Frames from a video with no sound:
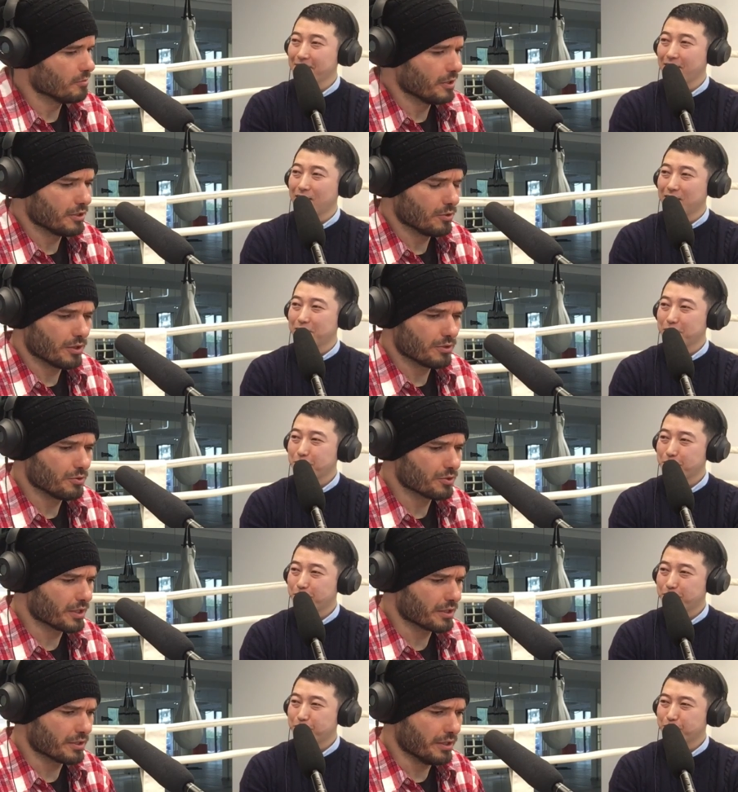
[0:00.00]
Speaker 1: Oh man, you want
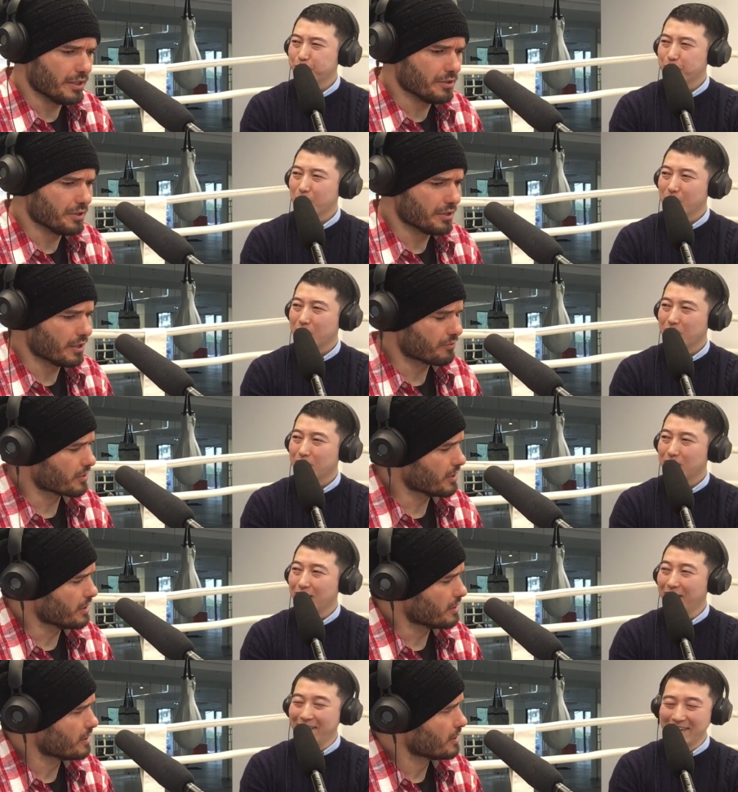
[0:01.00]
to look like an alien after that.